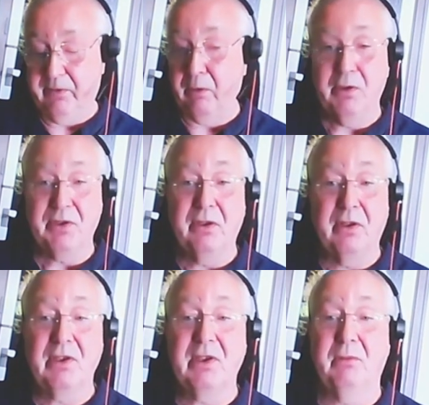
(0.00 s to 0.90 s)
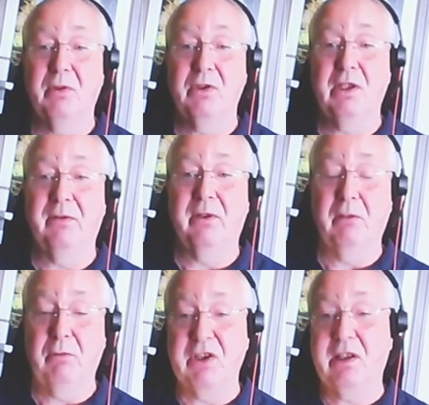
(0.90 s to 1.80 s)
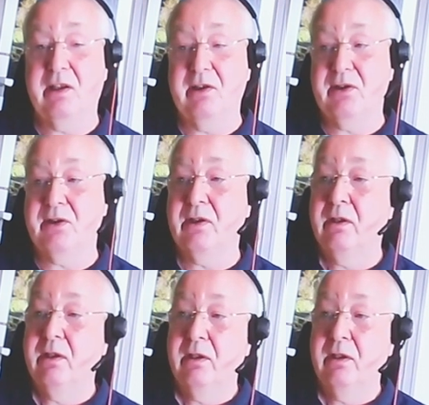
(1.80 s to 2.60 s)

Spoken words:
focus on it too much even, in which case